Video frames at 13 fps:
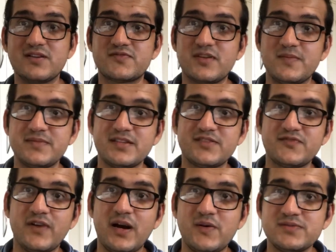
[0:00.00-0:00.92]
from this
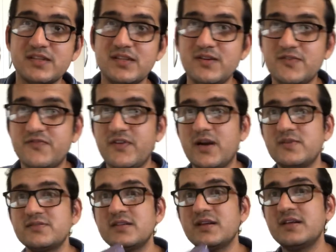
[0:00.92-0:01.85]
phone, the new
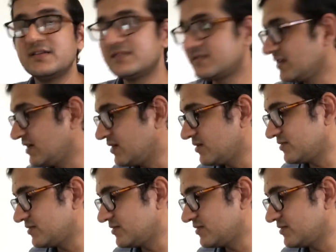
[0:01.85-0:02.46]
phone. So